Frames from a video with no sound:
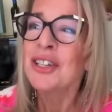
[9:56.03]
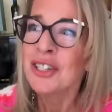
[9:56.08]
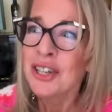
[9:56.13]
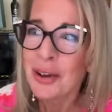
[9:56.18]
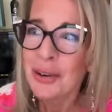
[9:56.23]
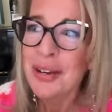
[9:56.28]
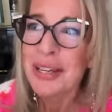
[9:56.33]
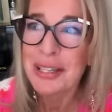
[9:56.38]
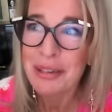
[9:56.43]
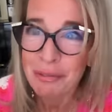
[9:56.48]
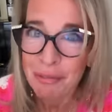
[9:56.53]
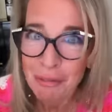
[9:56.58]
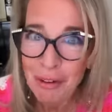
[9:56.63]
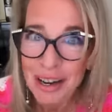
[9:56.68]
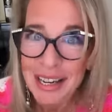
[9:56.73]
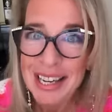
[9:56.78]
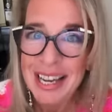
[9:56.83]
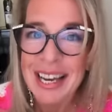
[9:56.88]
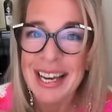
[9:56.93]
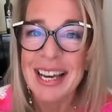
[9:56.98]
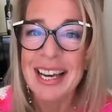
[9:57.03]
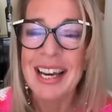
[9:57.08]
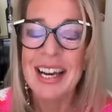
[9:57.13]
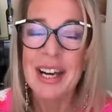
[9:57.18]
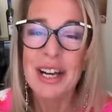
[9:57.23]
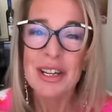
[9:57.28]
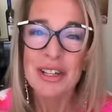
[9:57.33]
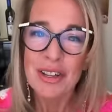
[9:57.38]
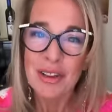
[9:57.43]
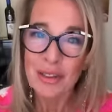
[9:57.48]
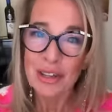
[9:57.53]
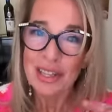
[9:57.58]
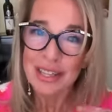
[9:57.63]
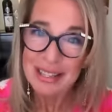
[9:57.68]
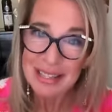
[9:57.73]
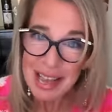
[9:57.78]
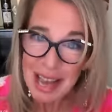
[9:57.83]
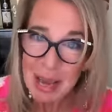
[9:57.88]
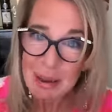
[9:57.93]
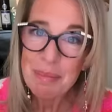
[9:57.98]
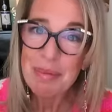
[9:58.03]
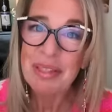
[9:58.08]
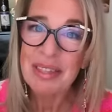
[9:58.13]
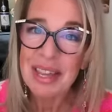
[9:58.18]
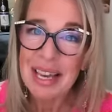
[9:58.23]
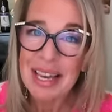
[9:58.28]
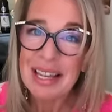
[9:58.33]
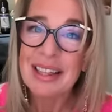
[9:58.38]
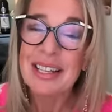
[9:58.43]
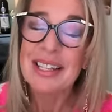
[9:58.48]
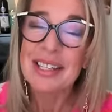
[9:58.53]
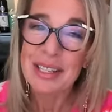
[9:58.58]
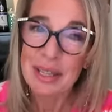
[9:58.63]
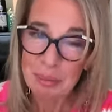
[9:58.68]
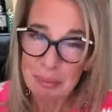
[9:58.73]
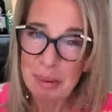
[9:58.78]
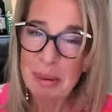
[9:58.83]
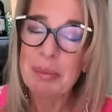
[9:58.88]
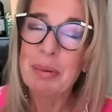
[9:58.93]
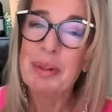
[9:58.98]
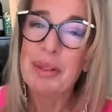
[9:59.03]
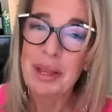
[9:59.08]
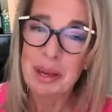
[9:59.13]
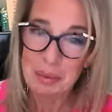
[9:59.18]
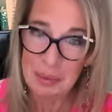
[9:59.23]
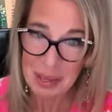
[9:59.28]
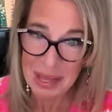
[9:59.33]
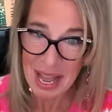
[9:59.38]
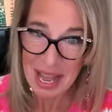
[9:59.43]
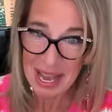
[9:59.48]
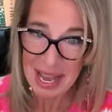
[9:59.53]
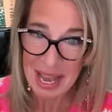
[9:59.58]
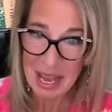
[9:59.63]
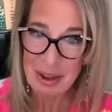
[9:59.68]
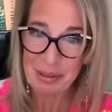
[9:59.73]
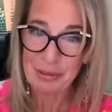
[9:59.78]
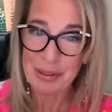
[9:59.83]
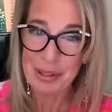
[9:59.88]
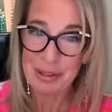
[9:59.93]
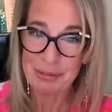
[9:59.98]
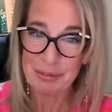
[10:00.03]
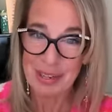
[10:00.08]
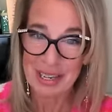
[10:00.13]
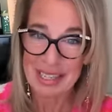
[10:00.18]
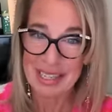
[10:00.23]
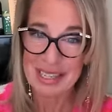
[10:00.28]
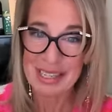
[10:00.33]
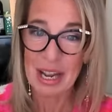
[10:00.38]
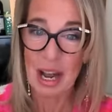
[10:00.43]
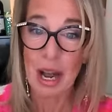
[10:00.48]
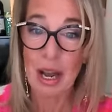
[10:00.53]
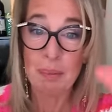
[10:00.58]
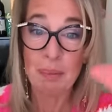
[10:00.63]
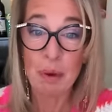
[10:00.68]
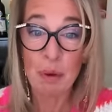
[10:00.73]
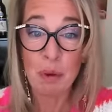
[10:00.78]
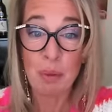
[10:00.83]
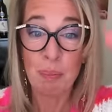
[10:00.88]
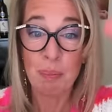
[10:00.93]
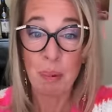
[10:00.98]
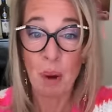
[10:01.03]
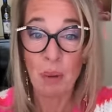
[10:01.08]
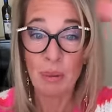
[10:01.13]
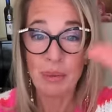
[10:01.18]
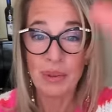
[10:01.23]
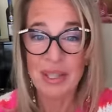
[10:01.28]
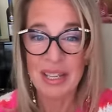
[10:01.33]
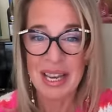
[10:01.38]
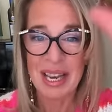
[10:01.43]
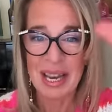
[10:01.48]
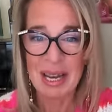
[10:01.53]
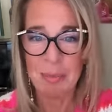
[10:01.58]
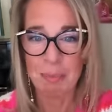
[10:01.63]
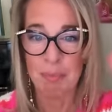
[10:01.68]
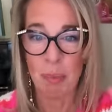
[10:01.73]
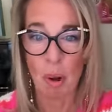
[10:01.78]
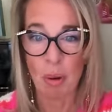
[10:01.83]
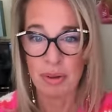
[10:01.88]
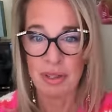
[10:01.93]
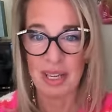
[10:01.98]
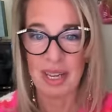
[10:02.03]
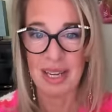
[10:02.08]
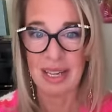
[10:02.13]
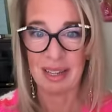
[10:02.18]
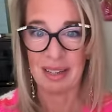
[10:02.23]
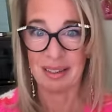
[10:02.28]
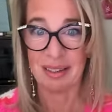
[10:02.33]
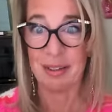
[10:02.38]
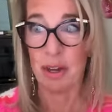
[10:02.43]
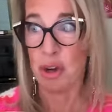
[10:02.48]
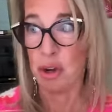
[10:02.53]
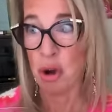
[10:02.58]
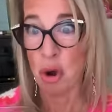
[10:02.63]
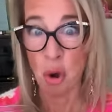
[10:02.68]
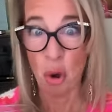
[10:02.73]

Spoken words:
So it's funny. So the same thing that some people think when they're here for the first time. Oh, Bolton's here. Baltic, you